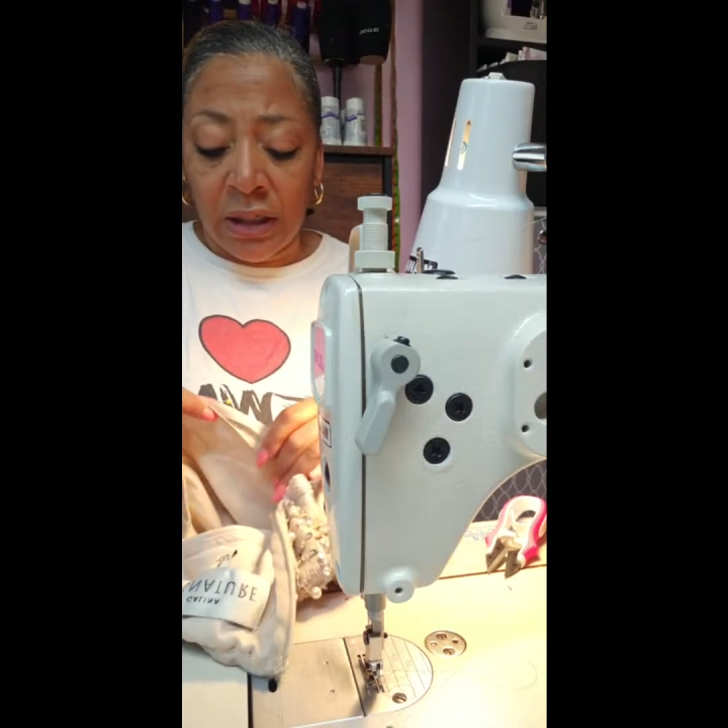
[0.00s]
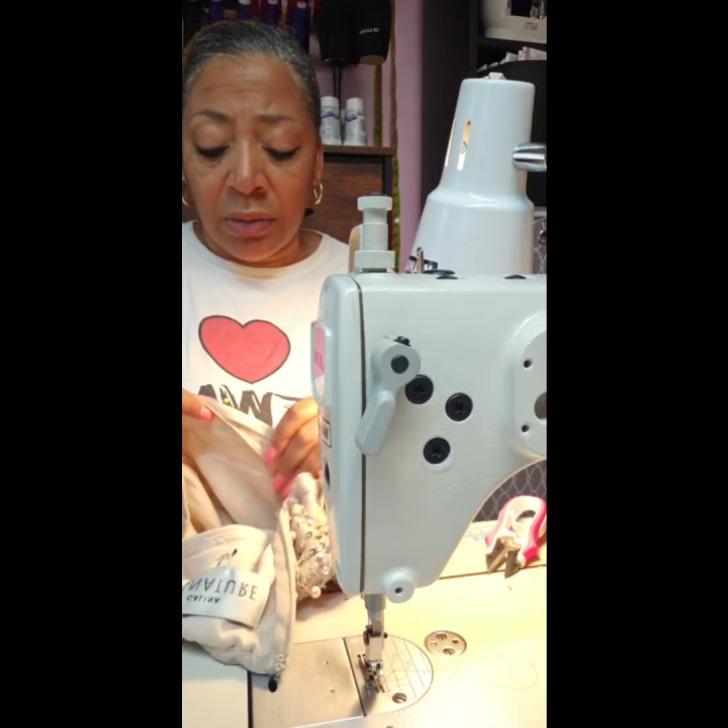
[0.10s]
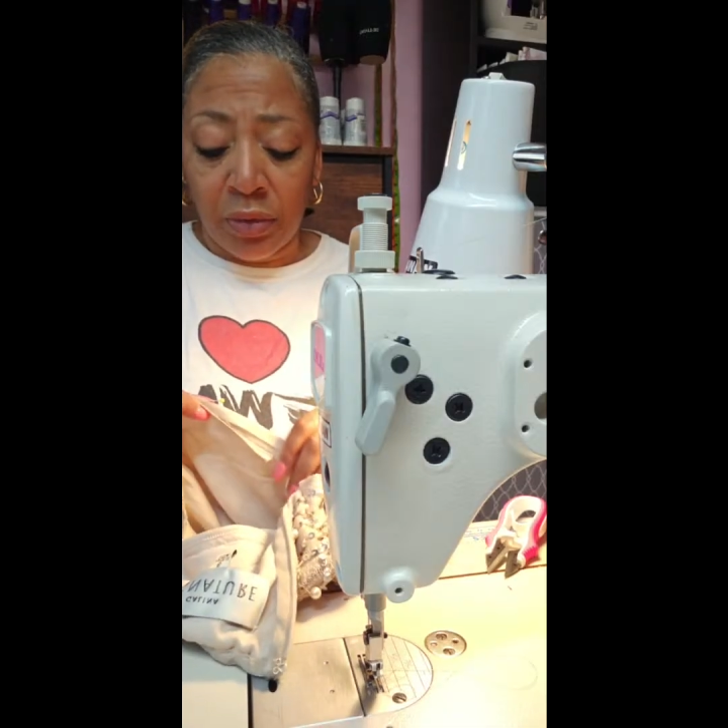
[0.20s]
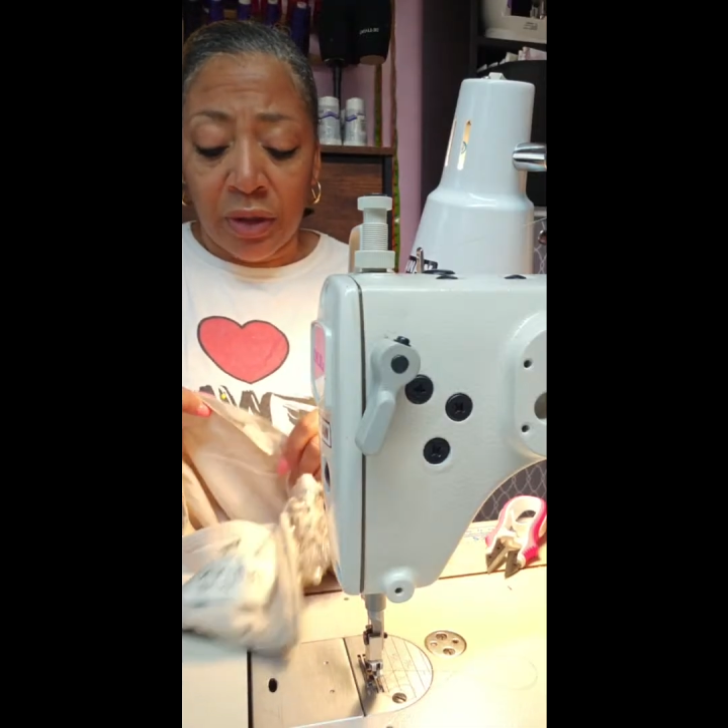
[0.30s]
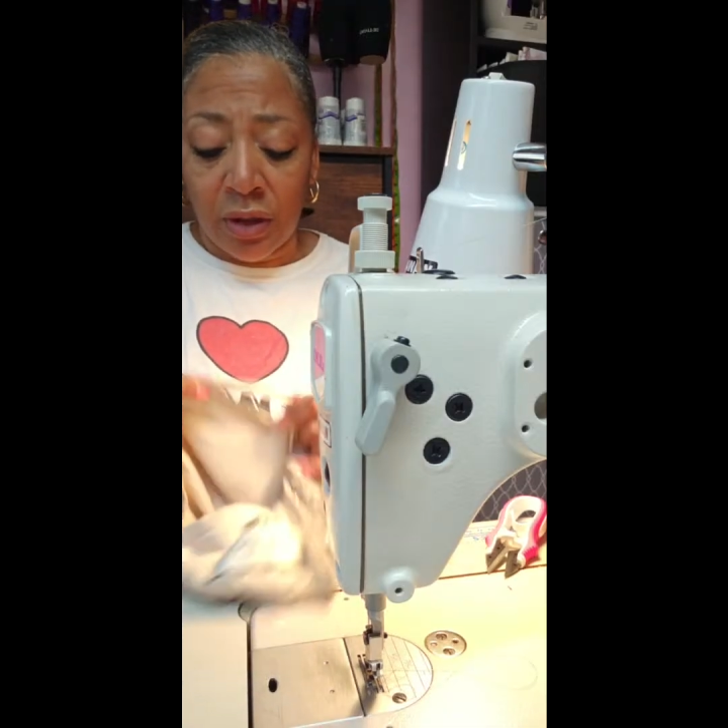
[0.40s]

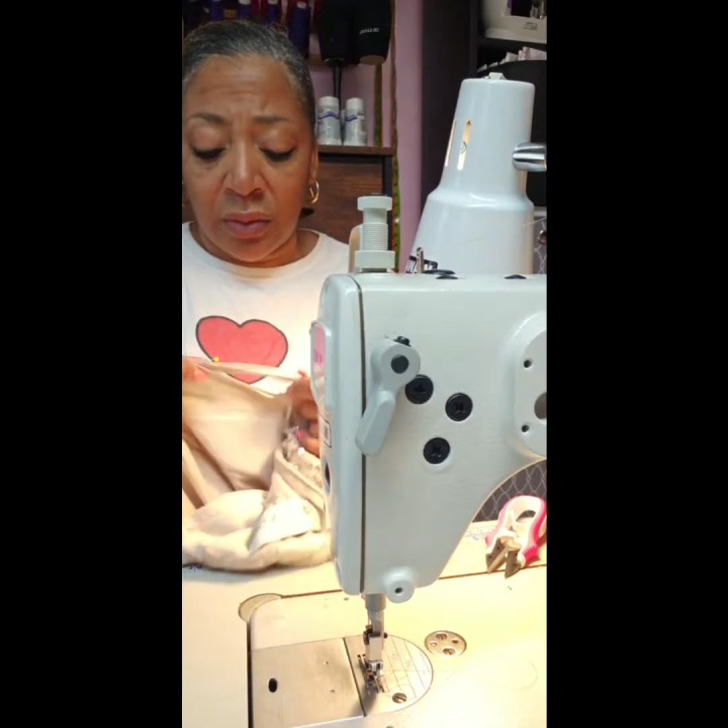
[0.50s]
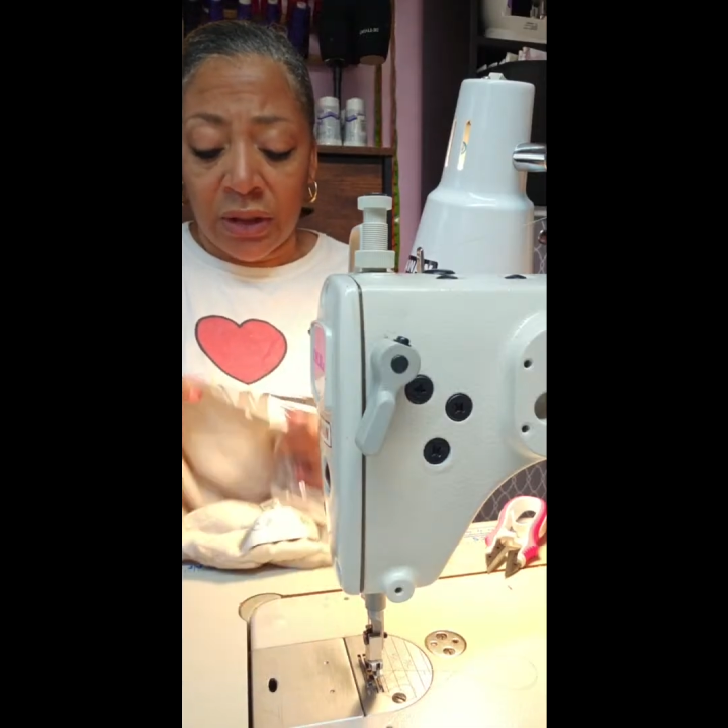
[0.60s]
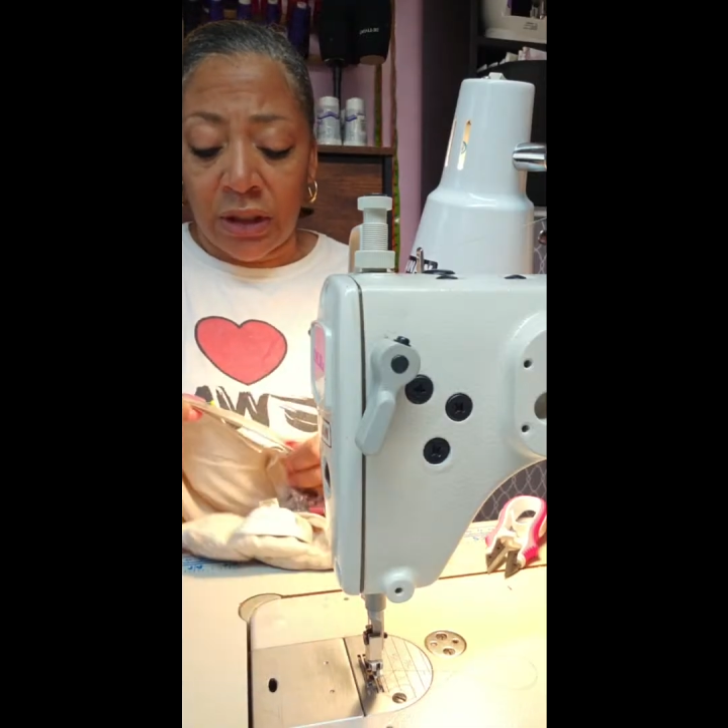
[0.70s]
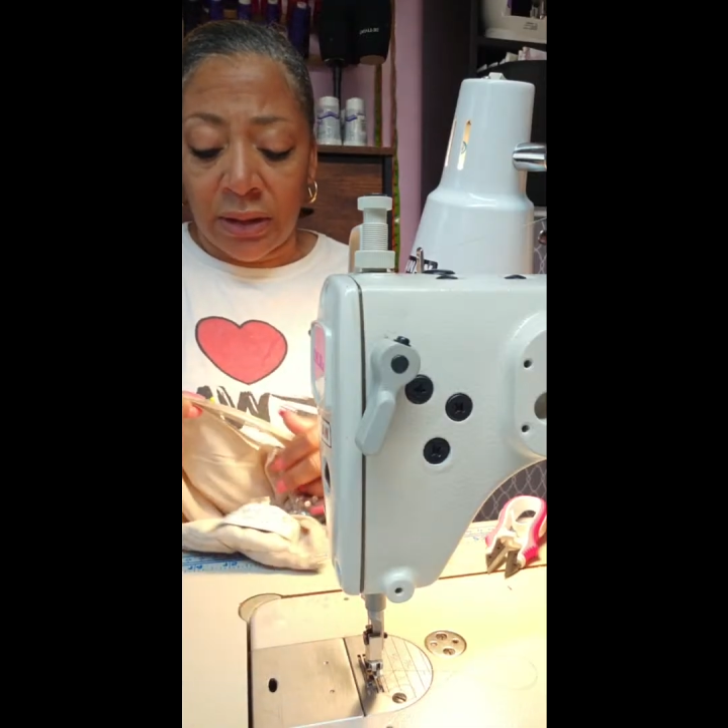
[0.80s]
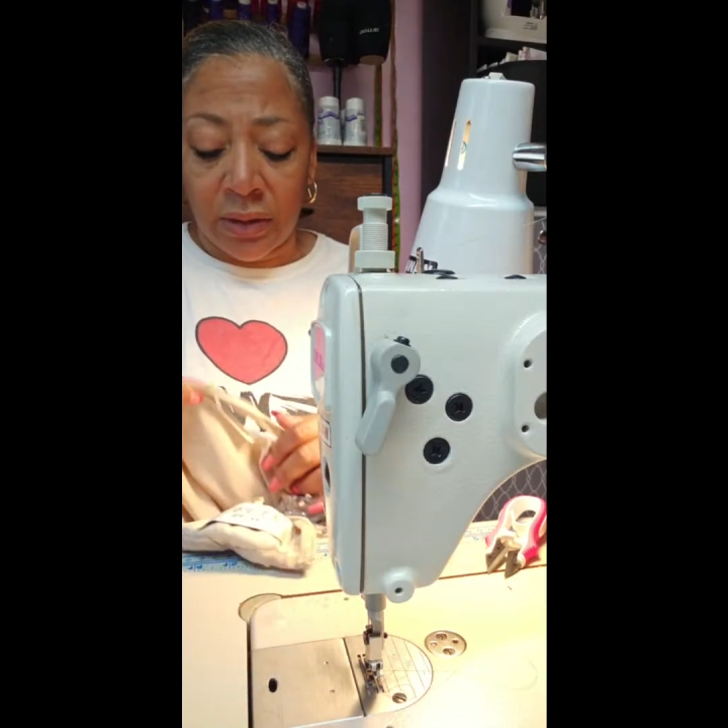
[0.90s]
temperature was just